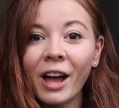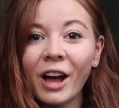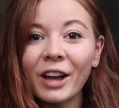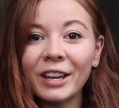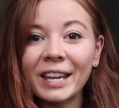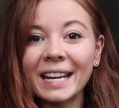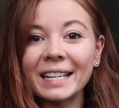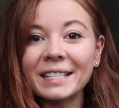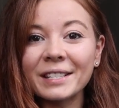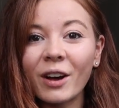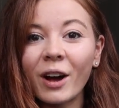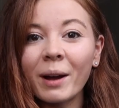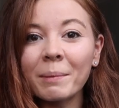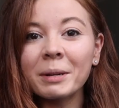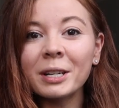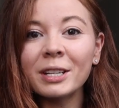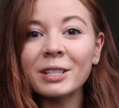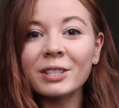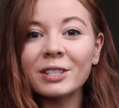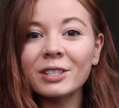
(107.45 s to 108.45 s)
Okay, so I'm
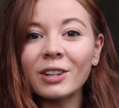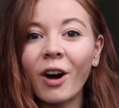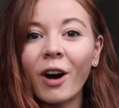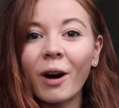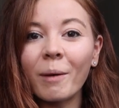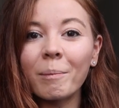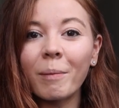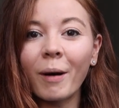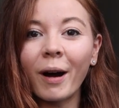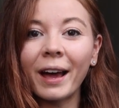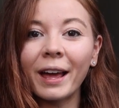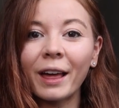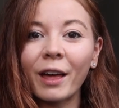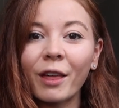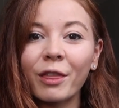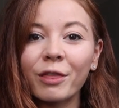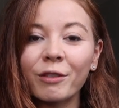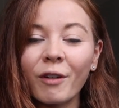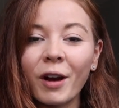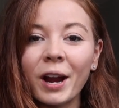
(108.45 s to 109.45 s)
going to start
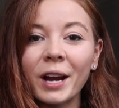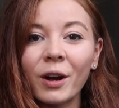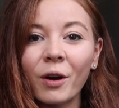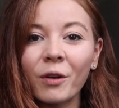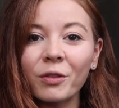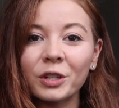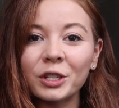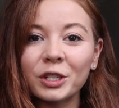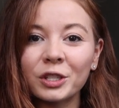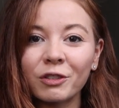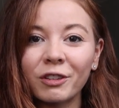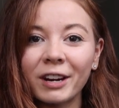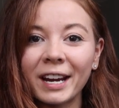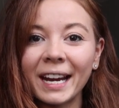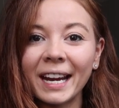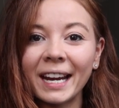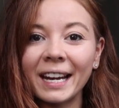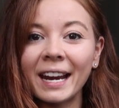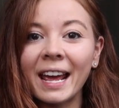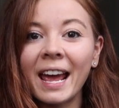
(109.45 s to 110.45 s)
by throwing on the
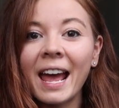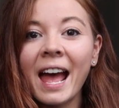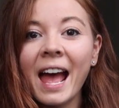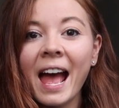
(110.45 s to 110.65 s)
screen